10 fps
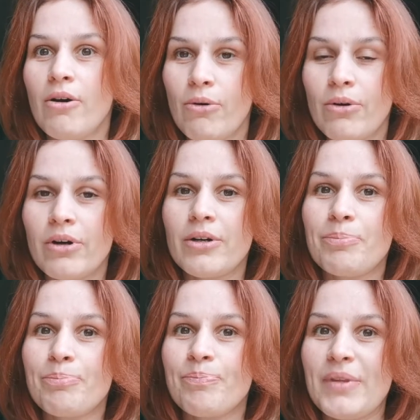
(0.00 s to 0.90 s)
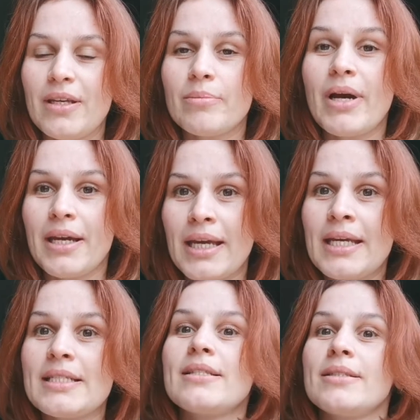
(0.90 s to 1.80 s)
or in my
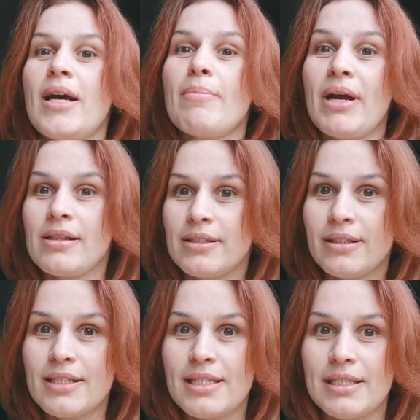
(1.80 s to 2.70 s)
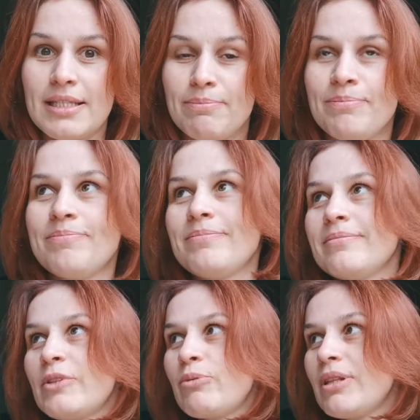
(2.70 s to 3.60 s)
case, my little sins.
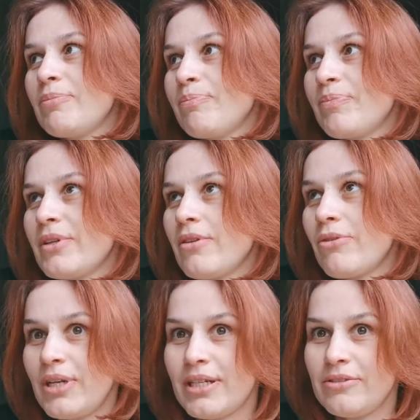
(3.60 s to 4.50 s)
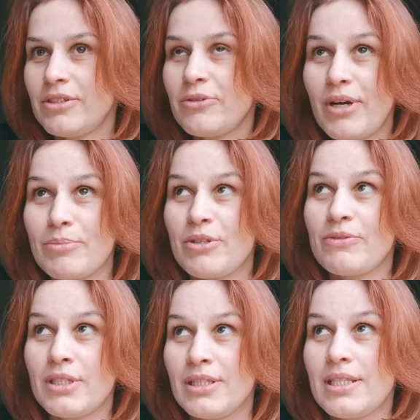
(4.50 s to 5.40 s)
Well, 300 grams of
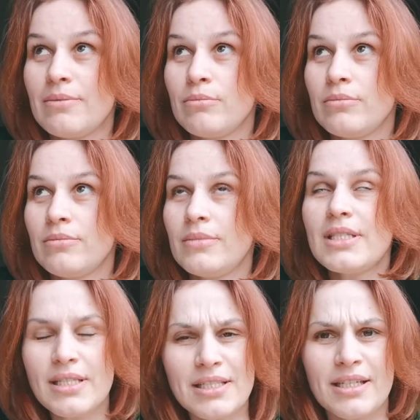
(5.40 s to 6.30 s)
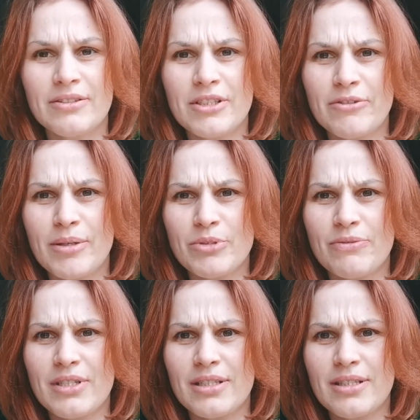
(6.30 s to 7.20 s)
sins, 600 grams
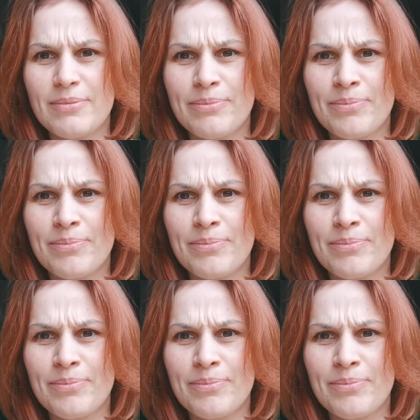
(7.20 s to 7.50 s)
of sins.